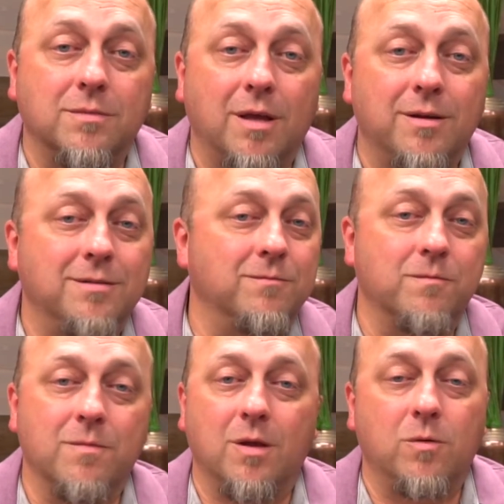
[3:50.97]
And
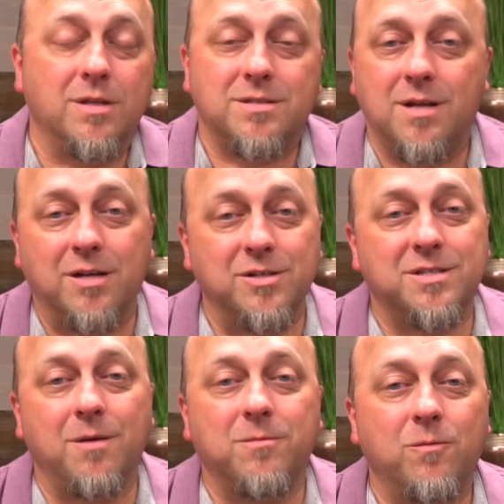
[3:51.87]
it's not just
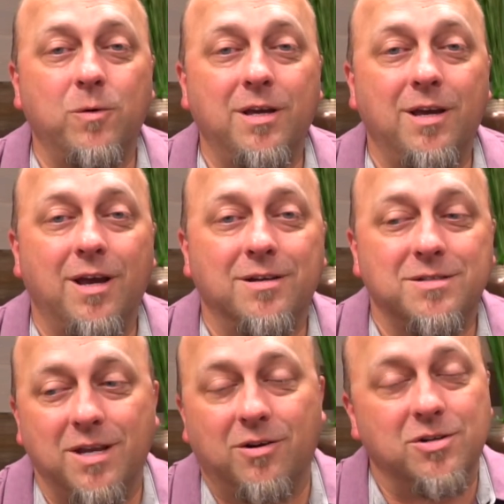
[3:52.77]
something we
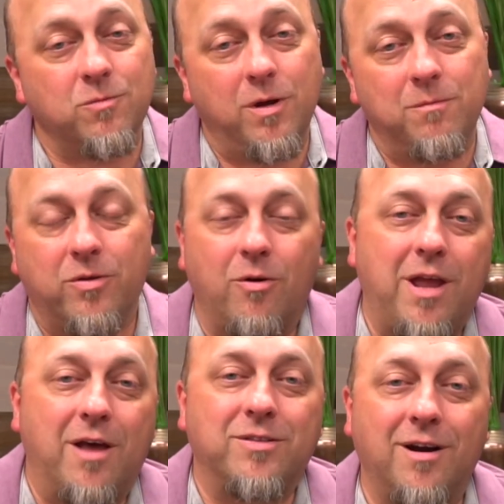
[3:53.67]
sink or swim, throw
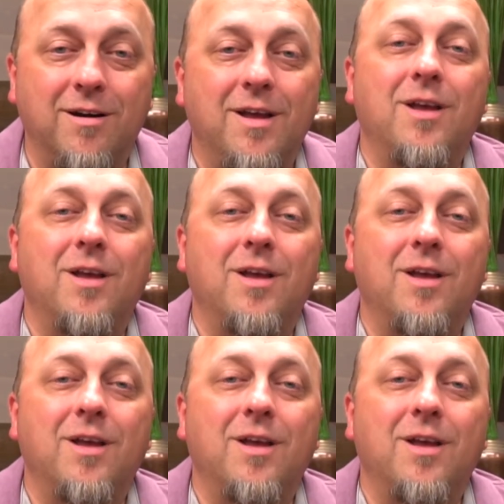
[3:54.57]
you out there.